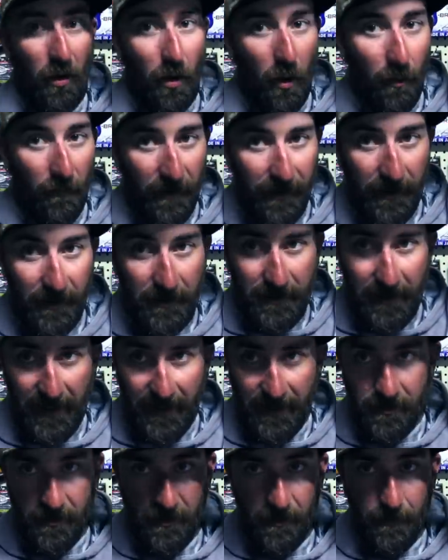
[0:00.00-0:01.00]
Hopefully he doesn't
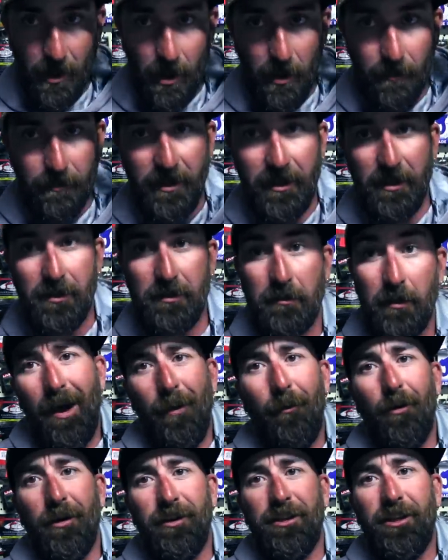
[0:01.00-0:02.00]
answer them all because I
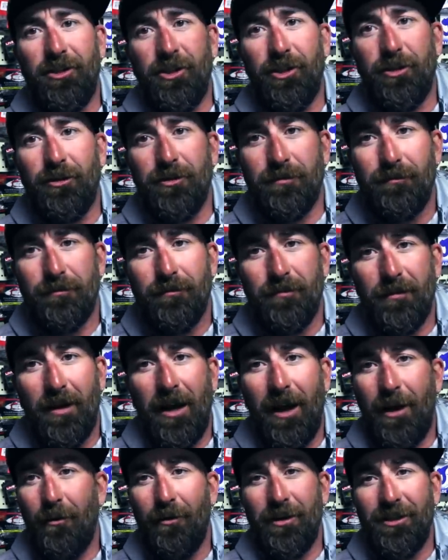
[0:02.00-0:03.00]
want the juice.
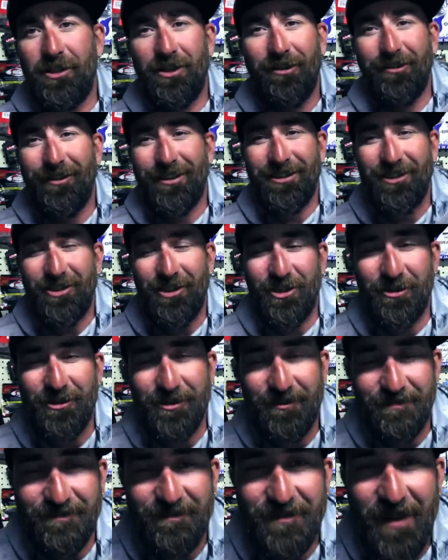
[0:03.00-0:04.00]
I don't want to share this
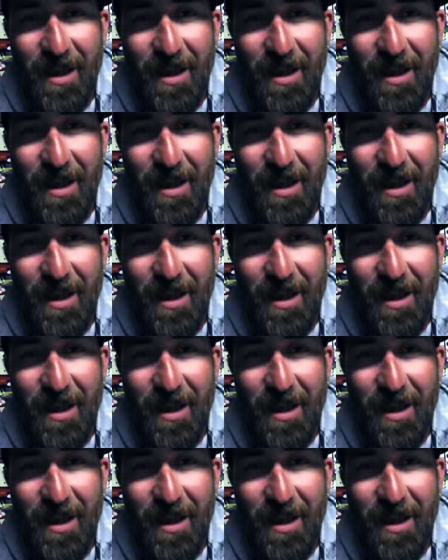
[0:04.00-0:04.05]
juice.